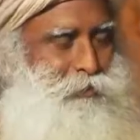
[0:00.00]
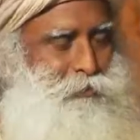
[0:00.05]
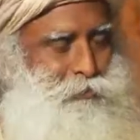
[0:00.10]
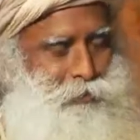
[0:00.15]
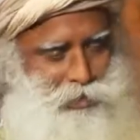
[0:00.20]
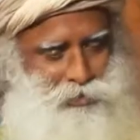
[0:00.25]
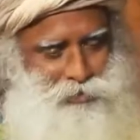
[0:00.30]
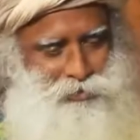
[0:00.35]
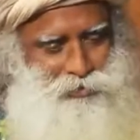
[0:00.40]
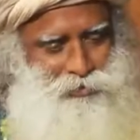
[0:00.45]

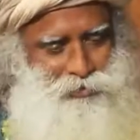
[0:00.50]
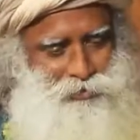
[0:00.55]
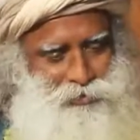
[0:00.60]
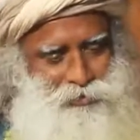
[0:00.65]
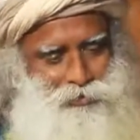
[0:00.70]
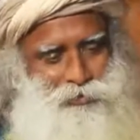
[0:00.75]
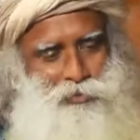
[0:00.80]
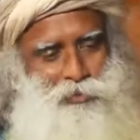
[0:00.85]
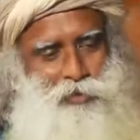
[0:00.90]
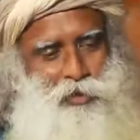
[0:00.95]
but
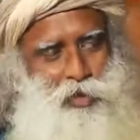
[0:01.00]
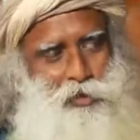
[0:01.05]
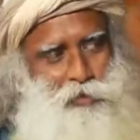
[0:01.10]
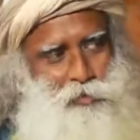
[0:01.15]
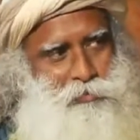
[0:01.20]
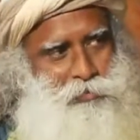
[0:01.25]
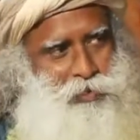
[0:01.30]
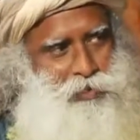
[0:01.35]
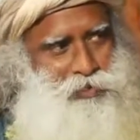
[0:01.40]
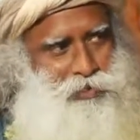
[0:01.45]
you got
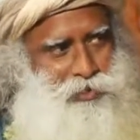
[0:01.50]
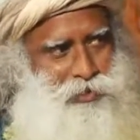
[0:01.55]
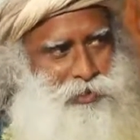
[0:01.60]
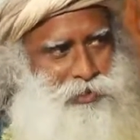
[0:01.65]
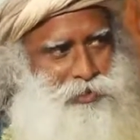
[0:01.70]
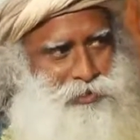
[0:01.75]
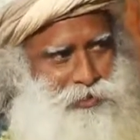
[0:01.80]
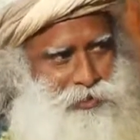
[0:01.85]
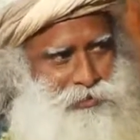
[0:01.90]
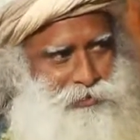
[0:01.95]
to measure
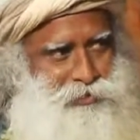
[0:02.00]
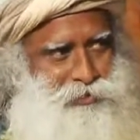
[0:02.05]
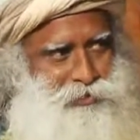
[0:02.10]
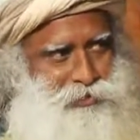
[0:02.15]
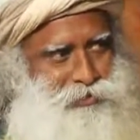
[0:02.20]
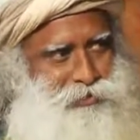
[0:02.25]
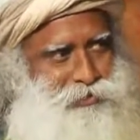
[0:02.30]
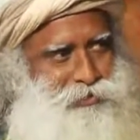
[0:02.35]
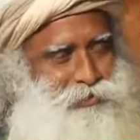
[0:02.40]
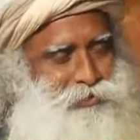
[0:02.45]
like
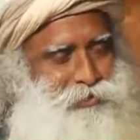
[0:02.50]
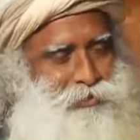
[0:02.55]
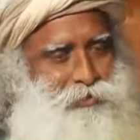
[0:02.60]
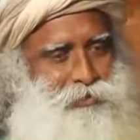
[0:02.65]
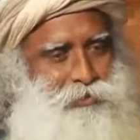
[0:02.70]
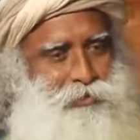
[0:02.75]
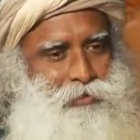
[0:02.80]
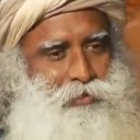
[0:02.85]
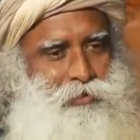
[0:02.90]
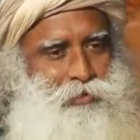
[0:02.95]
this."
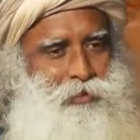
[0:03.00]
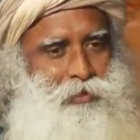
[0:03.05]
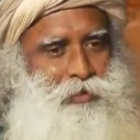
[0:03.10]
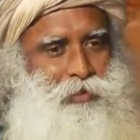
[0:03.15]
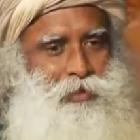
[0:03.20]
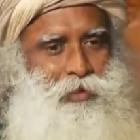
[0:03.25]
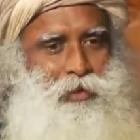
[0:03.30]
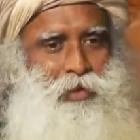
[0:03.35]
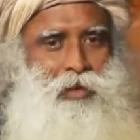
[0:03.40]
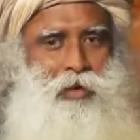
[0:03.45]

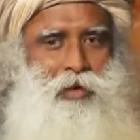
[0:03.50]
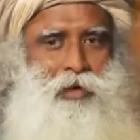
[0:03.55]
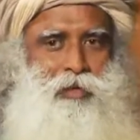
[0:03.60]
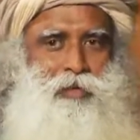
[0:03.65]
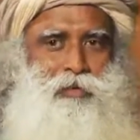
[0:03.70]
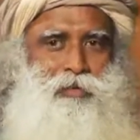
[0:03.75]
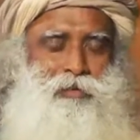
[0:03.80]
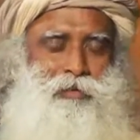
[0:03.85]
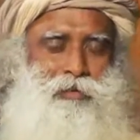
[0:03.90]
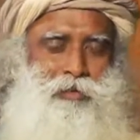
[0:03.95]

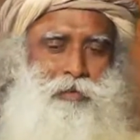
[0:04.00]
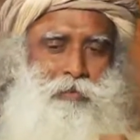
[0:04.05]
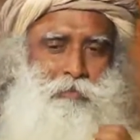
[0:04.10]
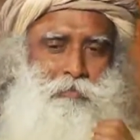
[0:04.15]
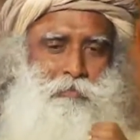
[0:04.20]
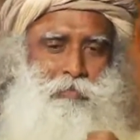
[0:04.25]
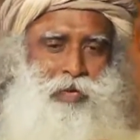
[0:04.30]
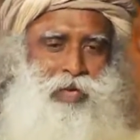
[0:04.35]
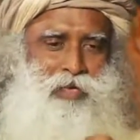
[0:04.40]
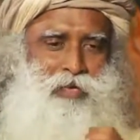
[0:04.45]
And
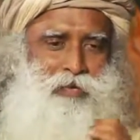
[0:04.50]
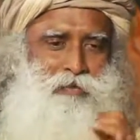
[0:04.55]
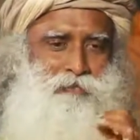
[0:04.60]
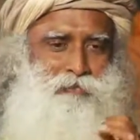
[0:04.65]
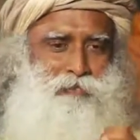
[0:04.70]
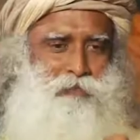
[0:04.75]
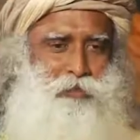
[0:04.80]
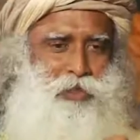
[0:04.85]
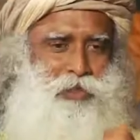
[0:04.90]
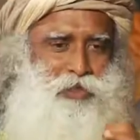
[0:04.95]

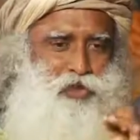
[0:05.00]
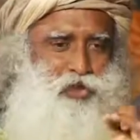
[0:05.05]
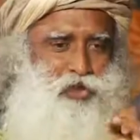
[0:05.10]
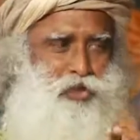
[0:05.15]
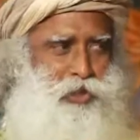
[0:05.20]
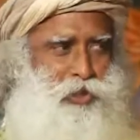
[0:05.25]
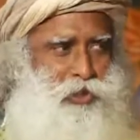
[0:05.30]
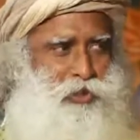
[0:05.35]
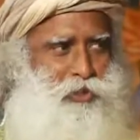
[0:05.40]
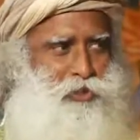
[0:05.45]
men, women,
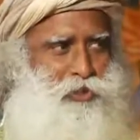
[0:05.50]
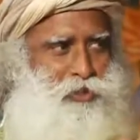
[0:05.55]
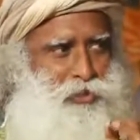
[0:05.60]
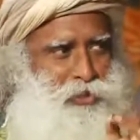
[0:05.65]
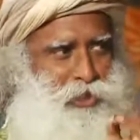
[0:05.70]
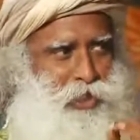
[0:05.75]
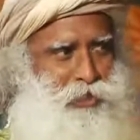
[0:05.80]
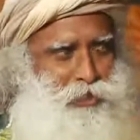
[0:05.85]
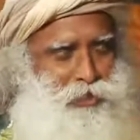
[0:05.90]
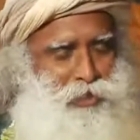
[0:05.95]
children
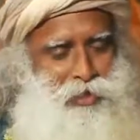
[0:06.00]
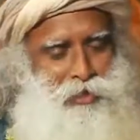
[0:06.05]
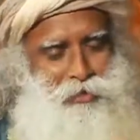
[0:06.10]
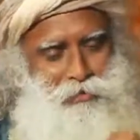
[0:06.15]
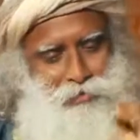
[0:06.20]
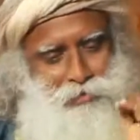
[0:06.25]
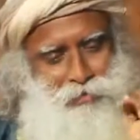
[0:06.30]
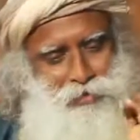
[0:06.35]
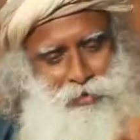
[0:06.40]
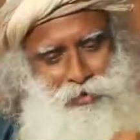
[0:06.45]
sat
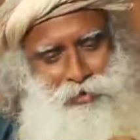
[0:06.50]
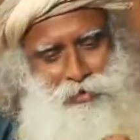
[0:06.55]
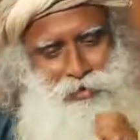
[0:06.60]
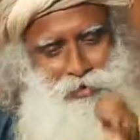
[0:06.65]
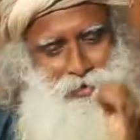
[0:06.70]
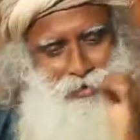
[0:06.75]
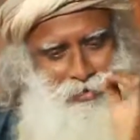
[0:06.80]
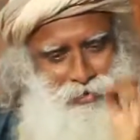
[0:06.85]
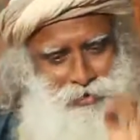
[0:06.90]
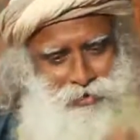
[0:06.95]
down day and